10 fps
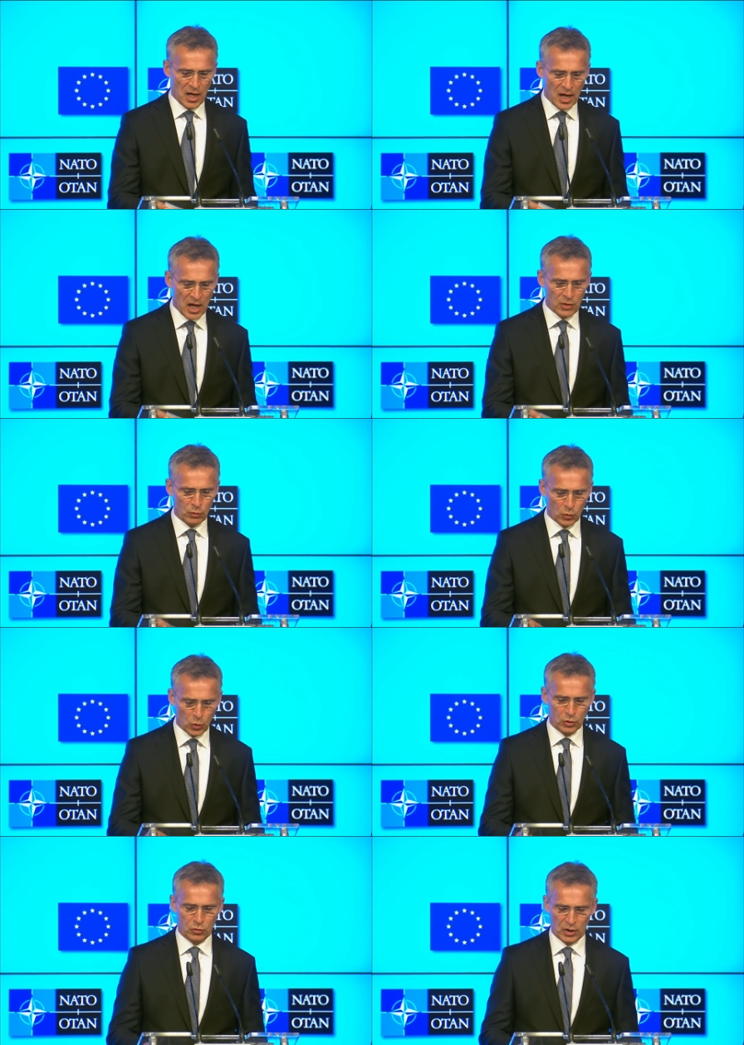and we
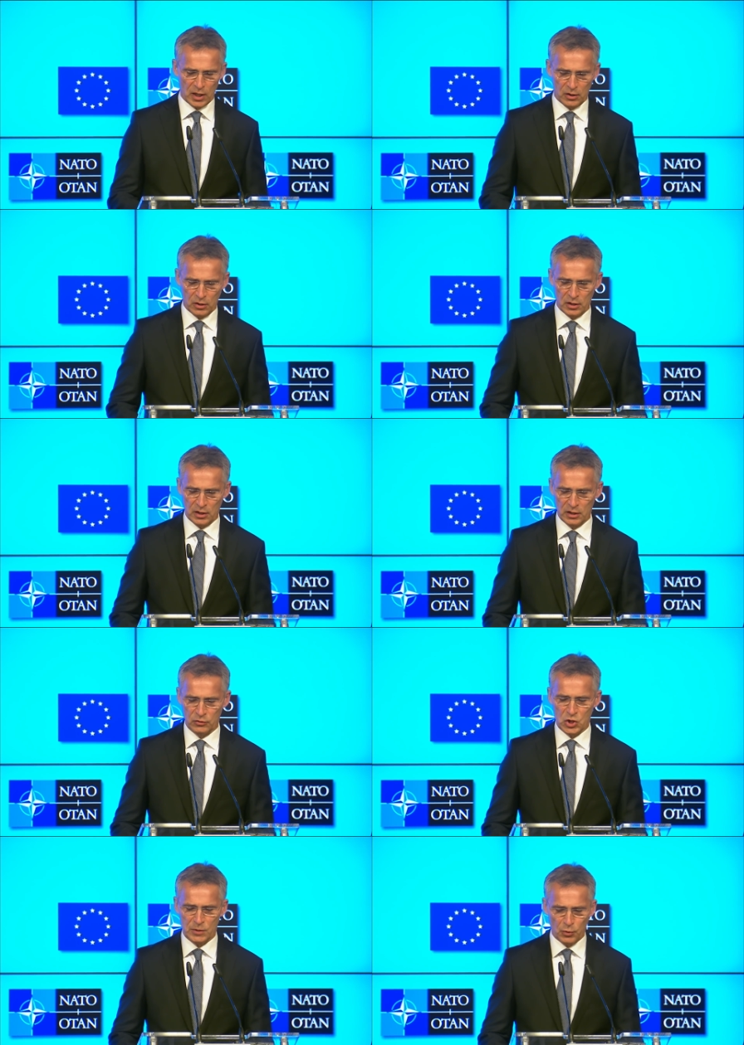work together in
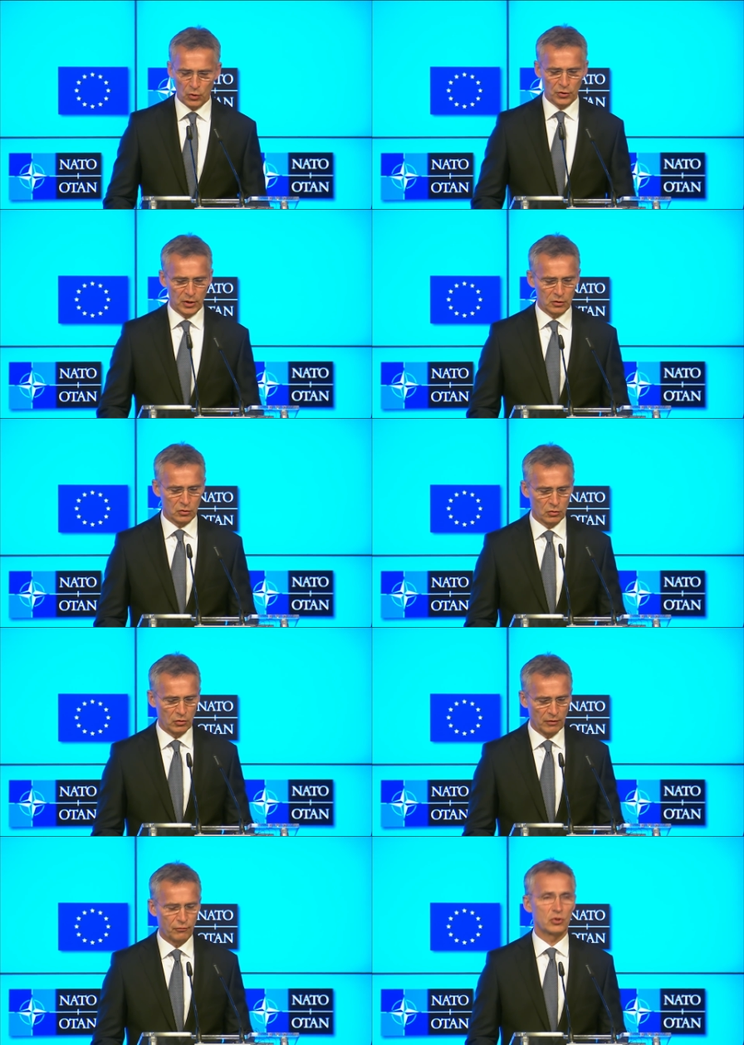responding to
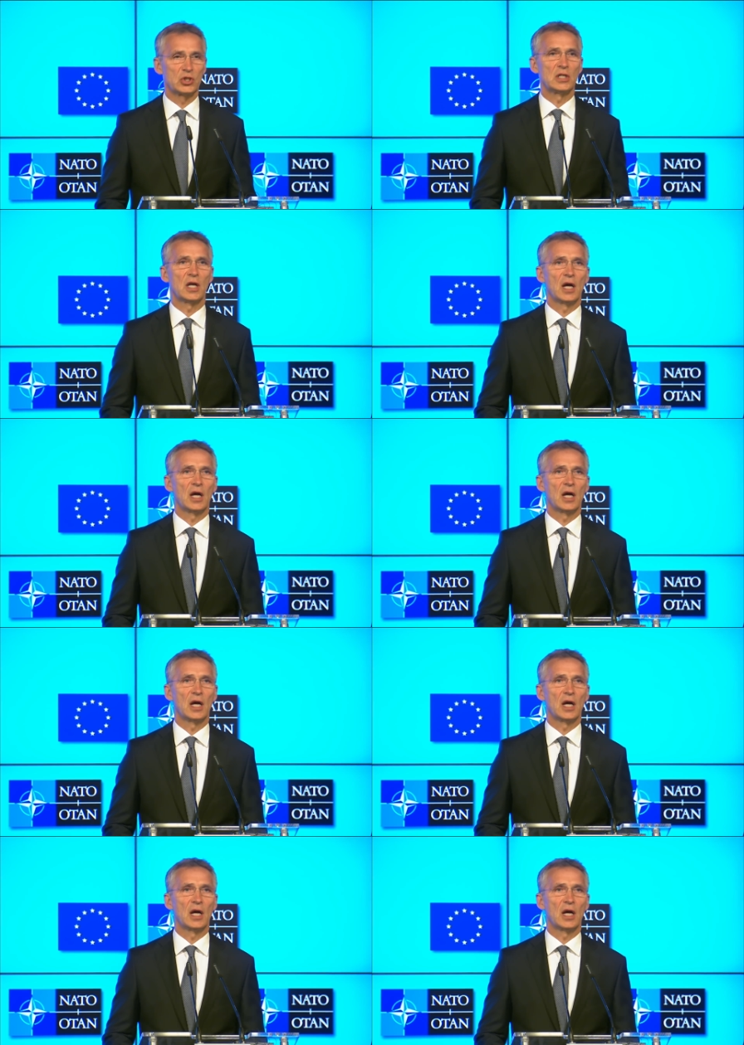the refugee